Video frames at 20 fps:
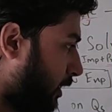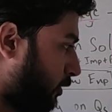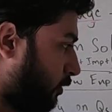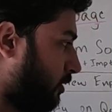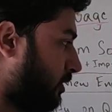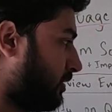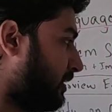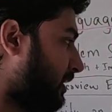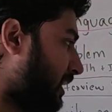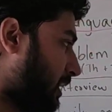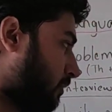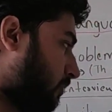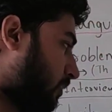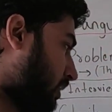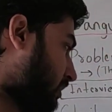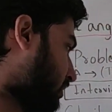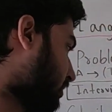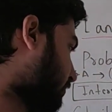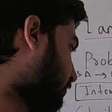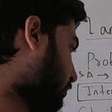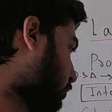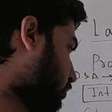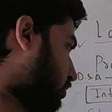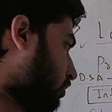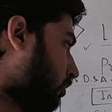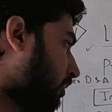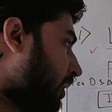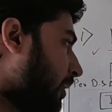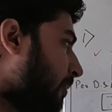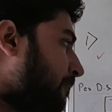towards the advanced approach,
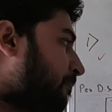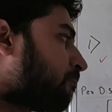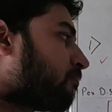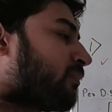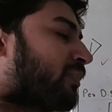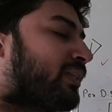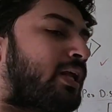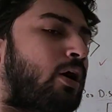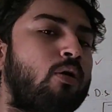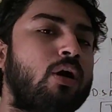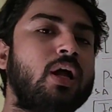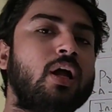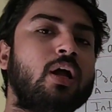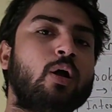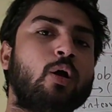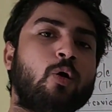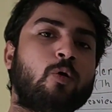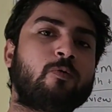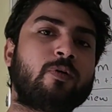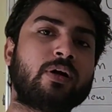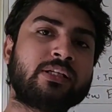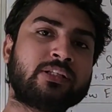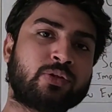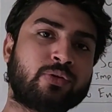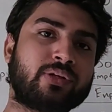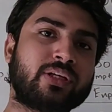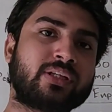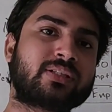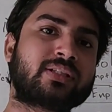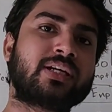okay? Now, once
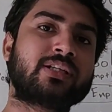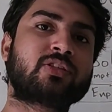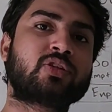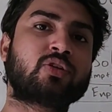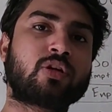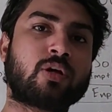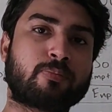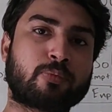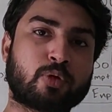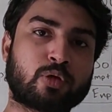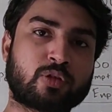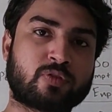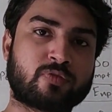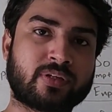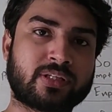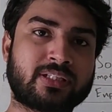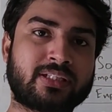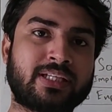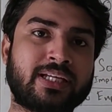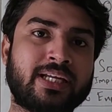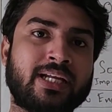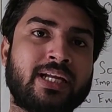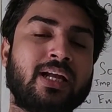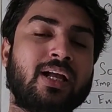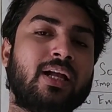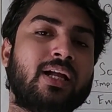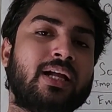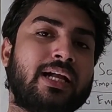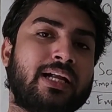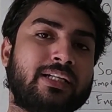you discuss your approach with
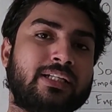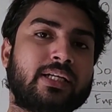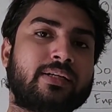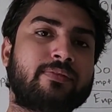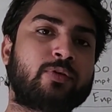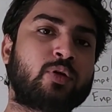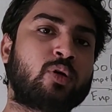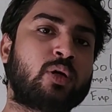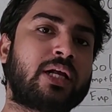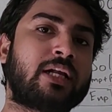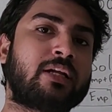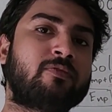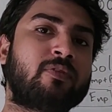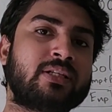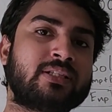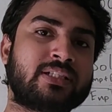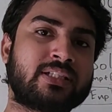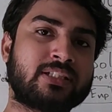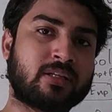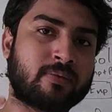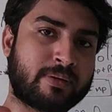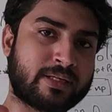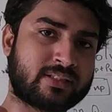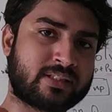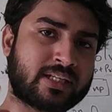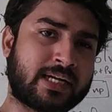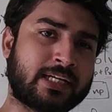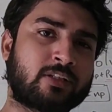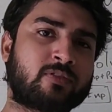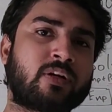the interviewer and once he's a
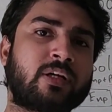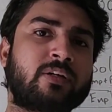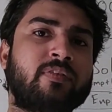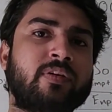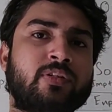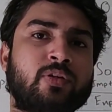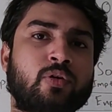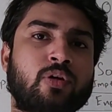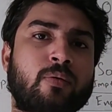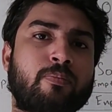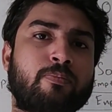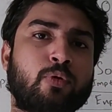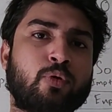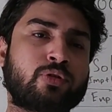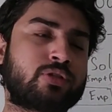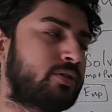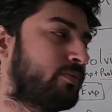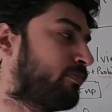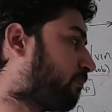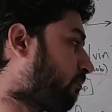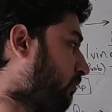bit satisfied with your approach,